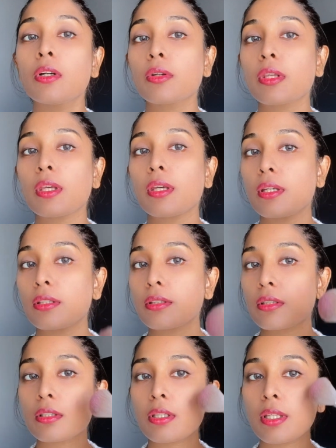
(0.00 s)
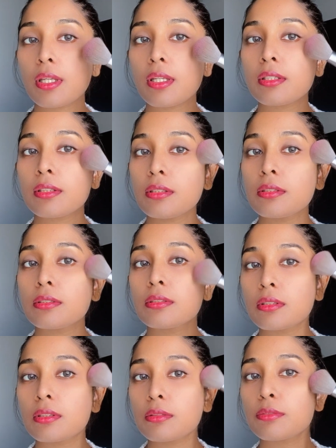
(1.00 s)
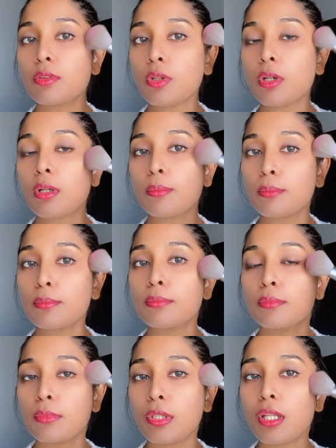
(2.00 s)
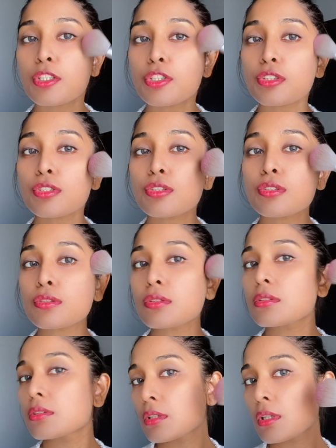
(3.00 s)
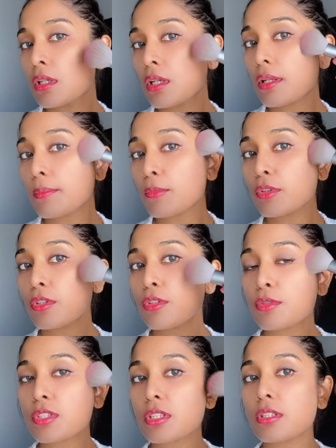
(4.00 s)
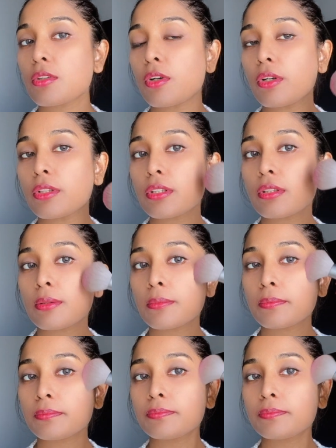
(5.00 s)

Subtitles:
Okay, again, Luscious, and I'm going to use it on the